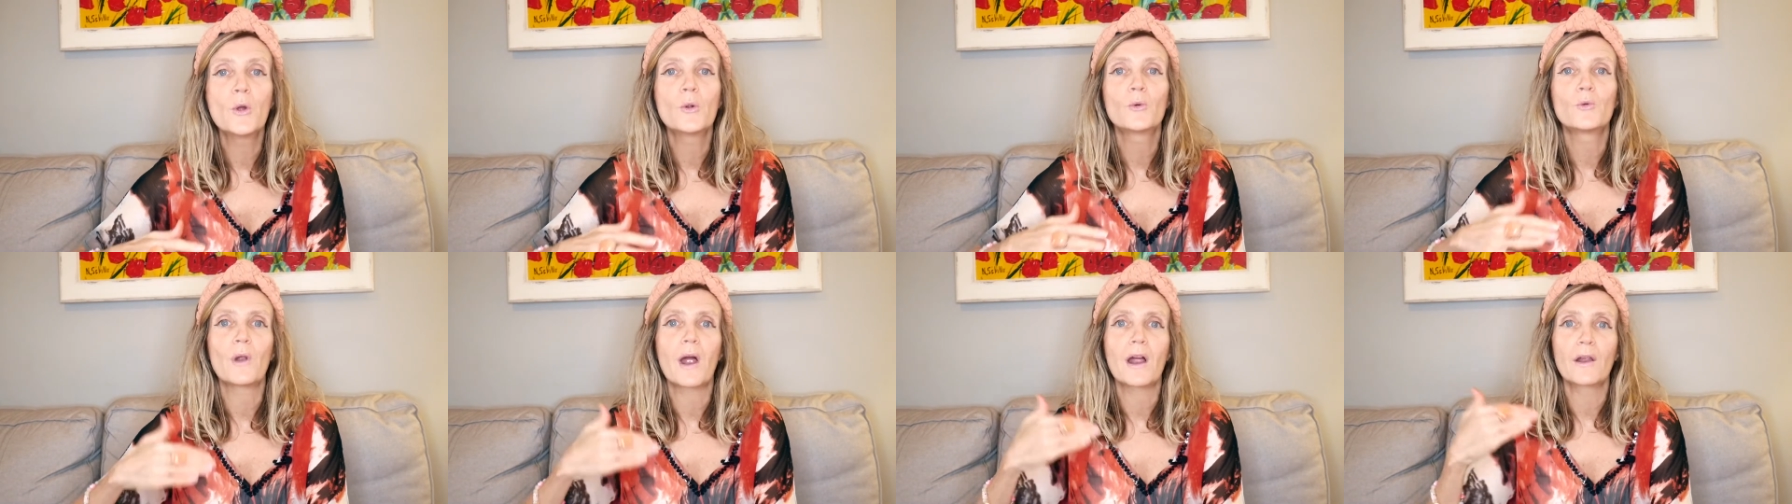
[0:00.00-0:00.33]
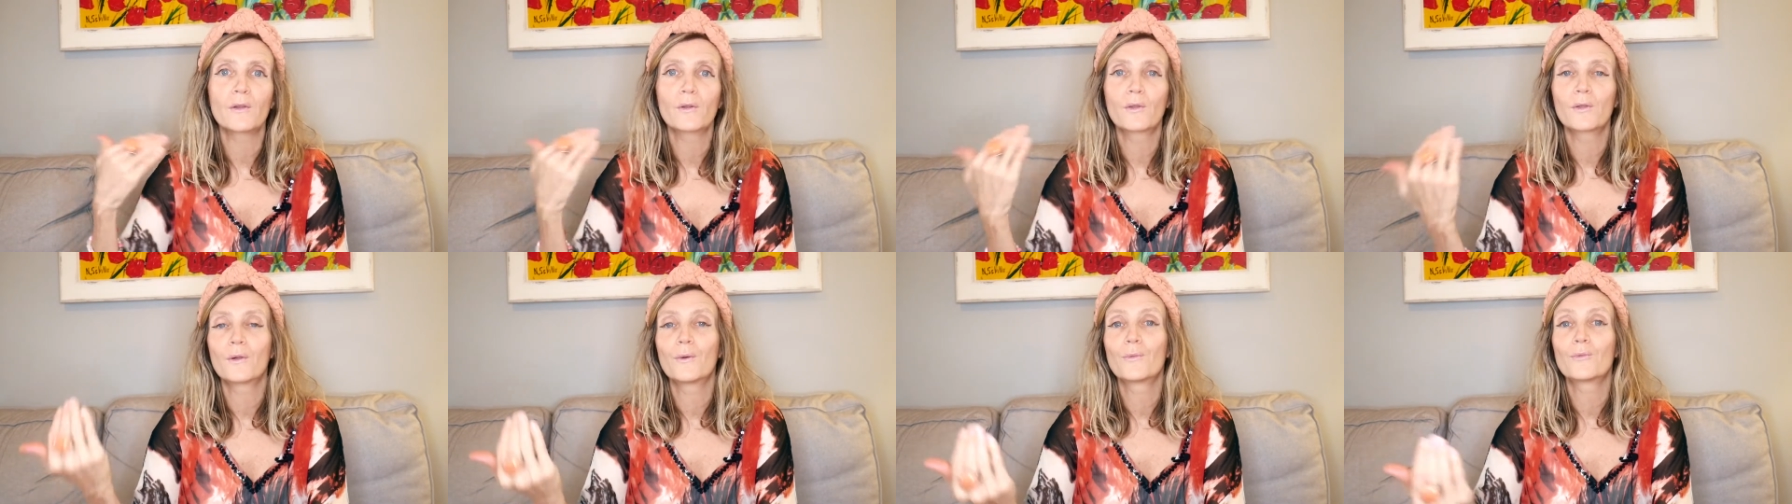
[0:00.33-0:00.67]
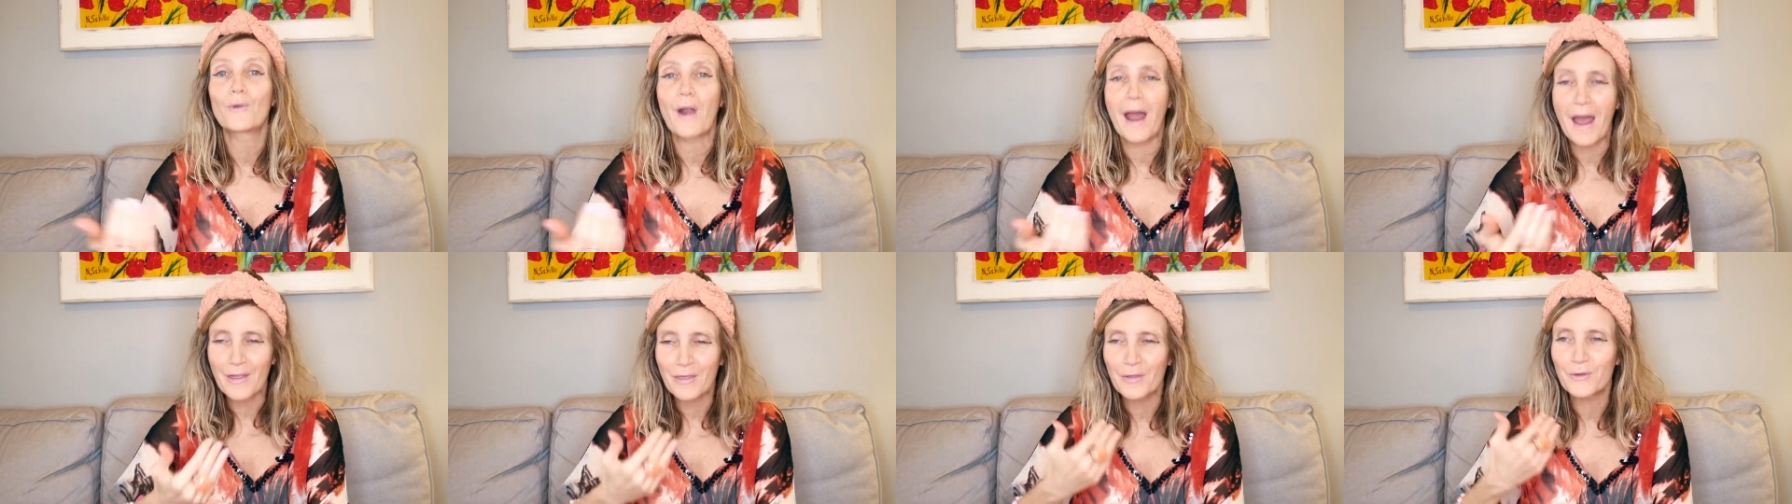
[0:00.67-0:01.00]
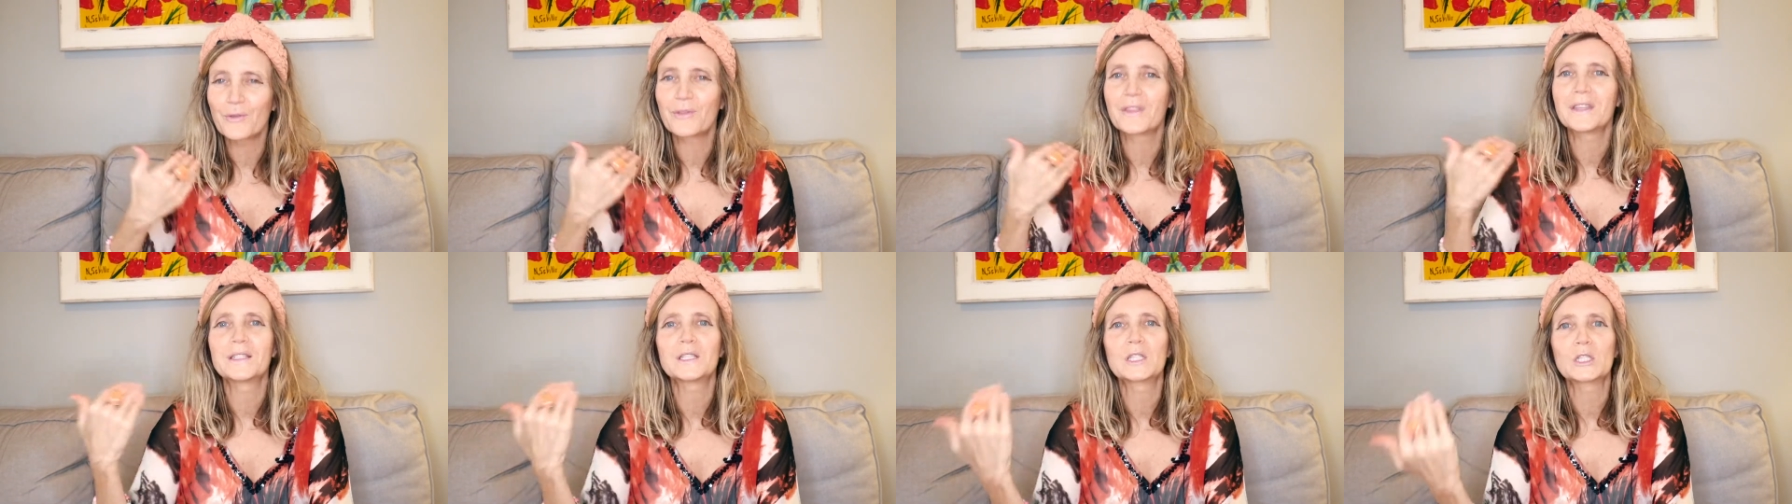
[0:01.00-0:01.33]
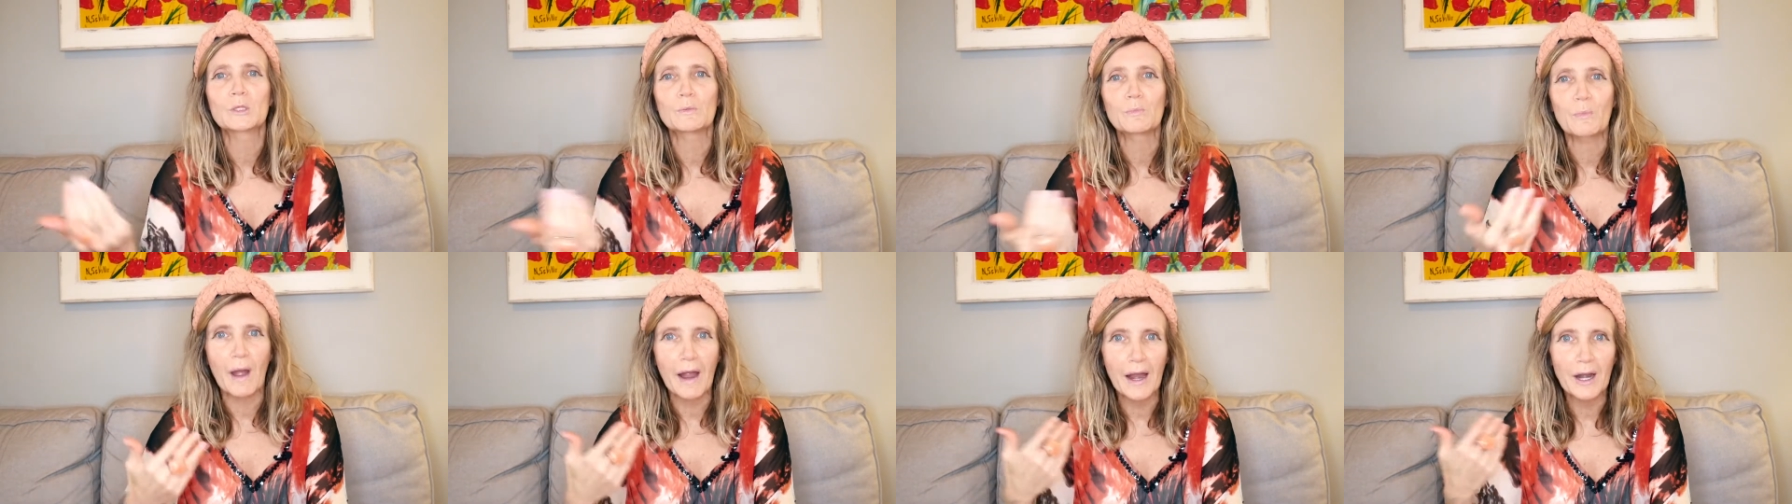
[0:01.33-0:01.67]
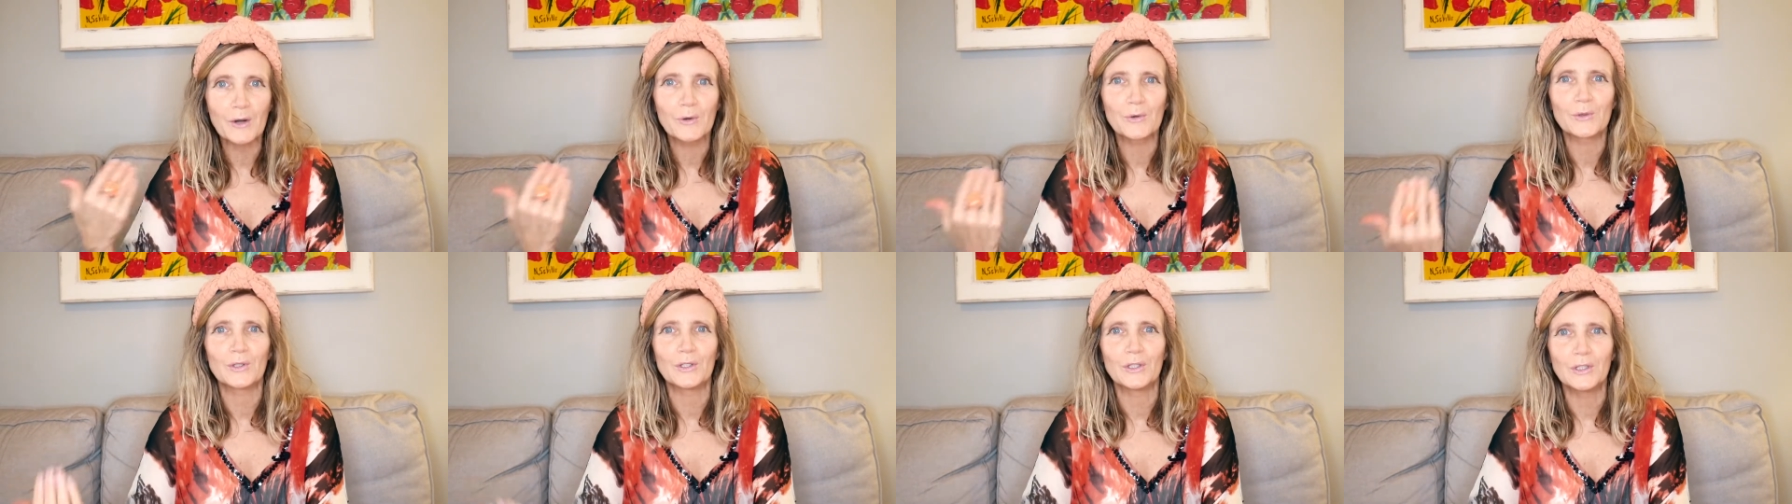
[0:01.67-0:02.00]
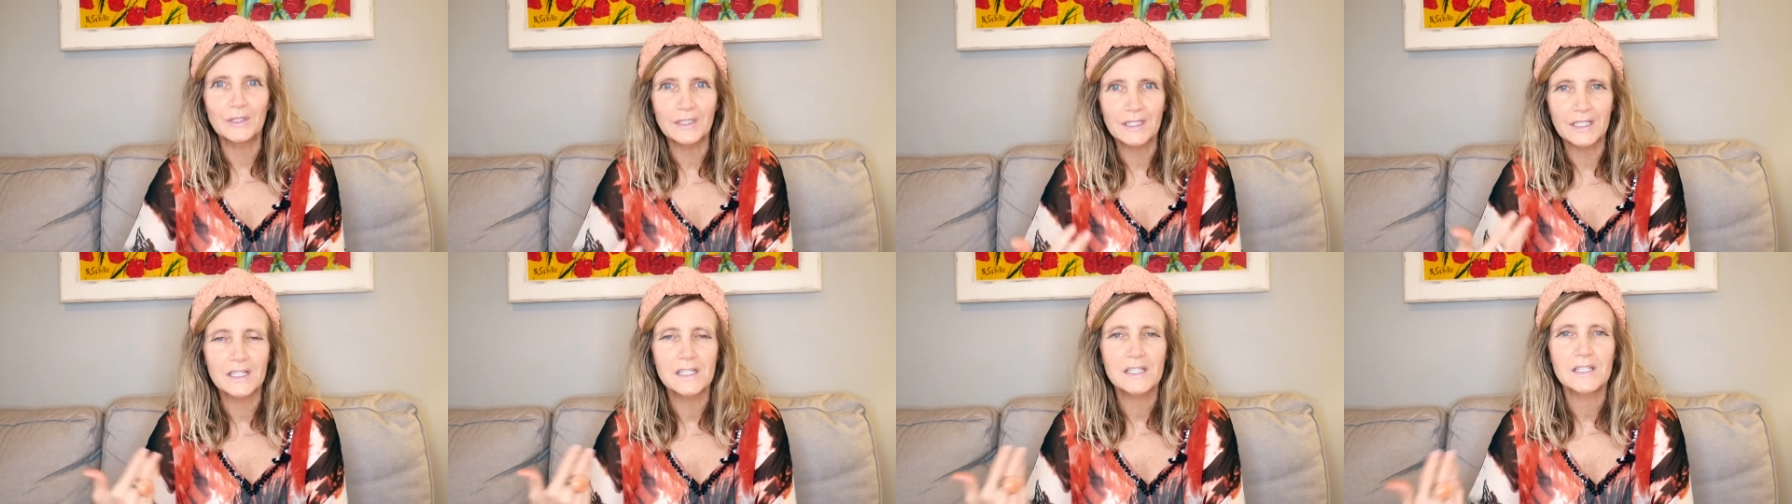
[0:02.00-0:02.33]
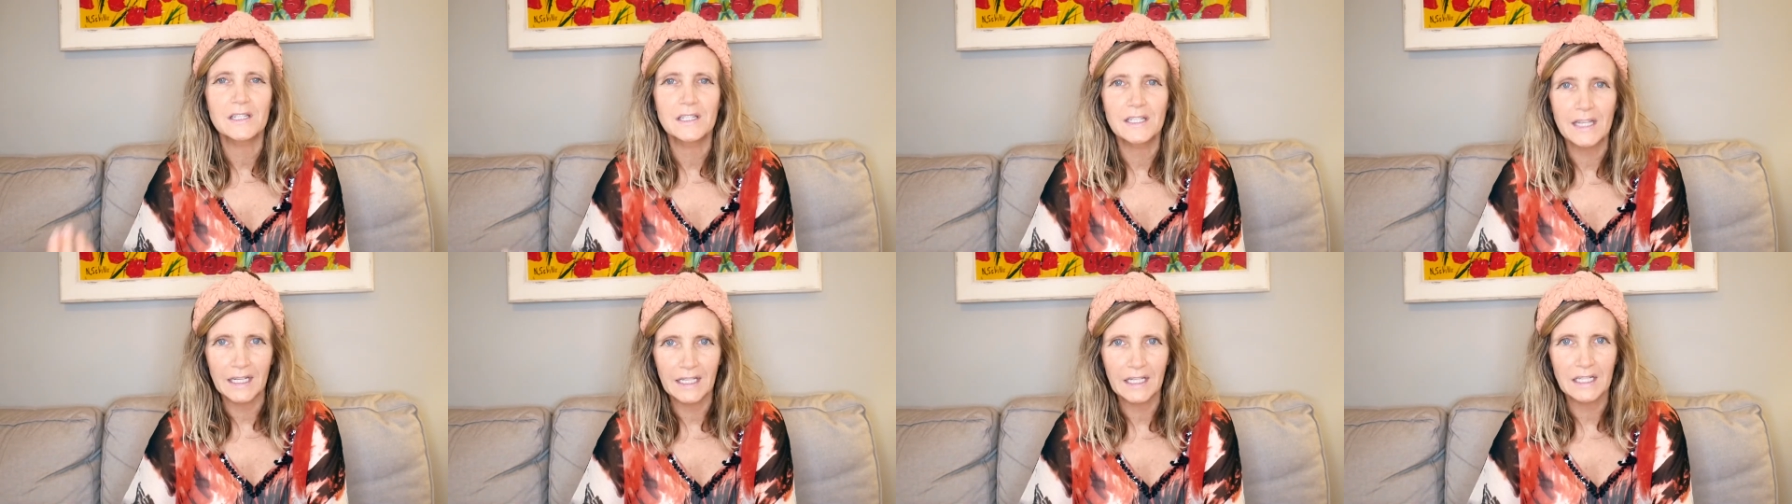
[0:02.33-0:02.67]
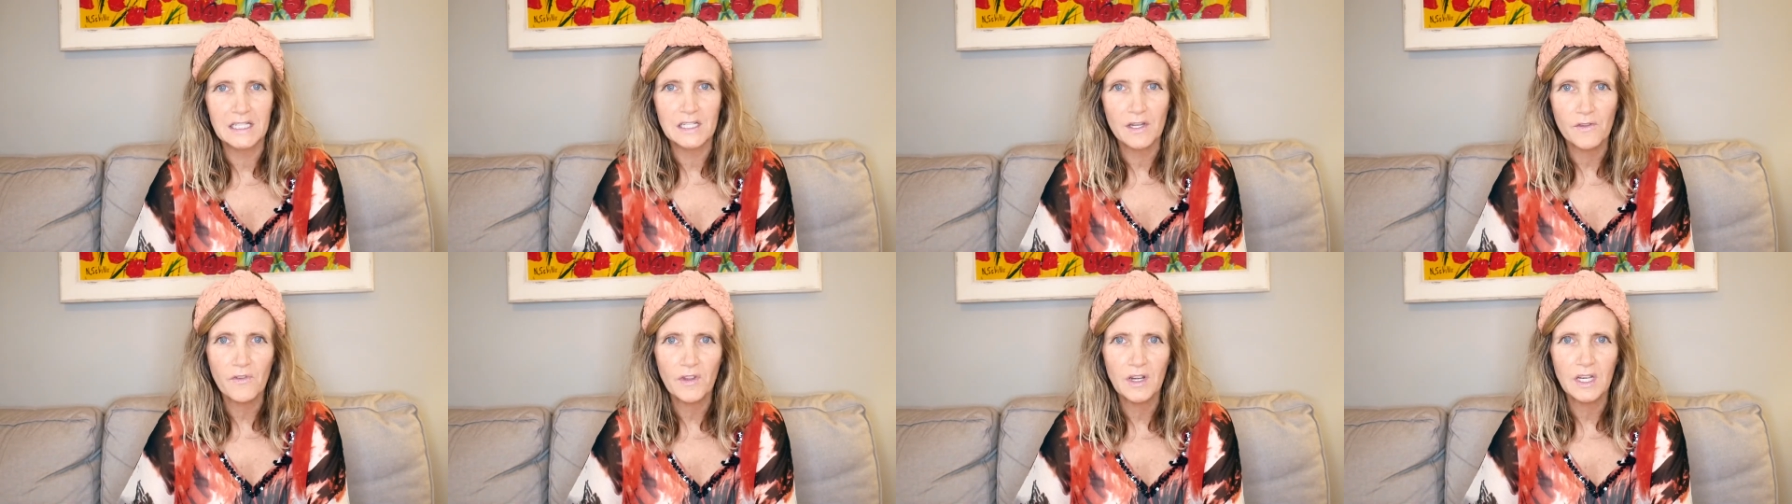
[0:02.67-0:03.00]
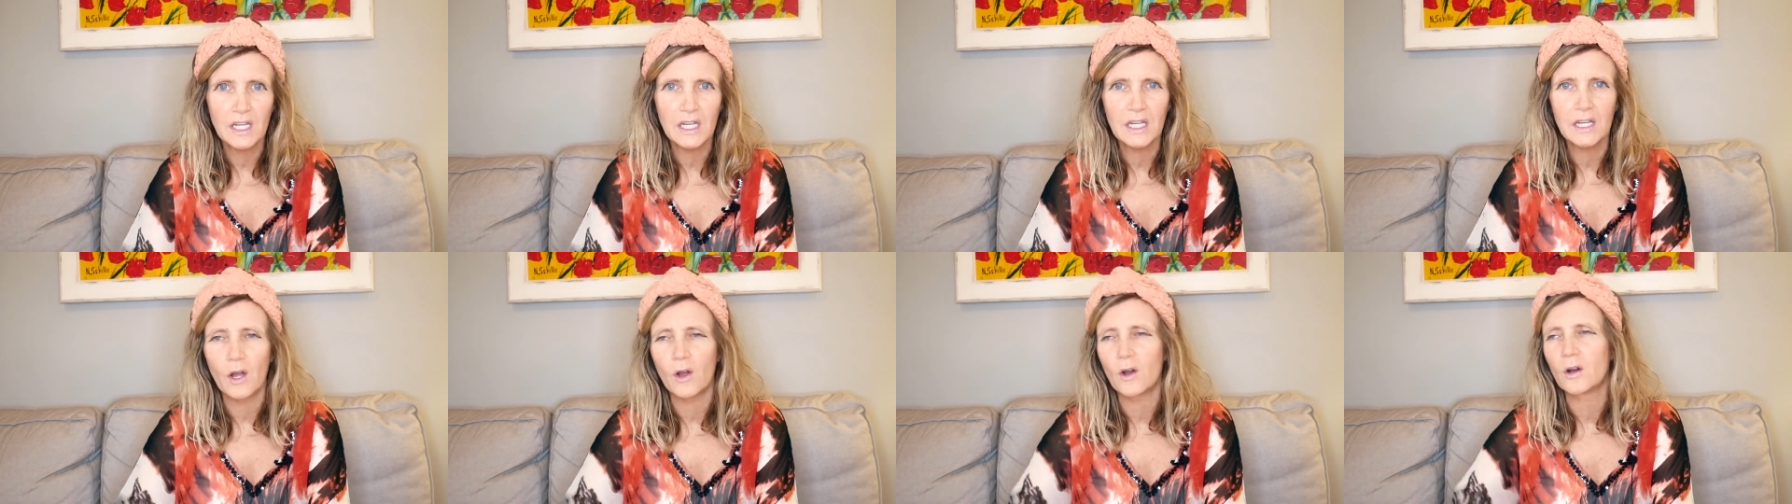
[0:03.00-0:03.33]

rather, rather than spiral into negativity.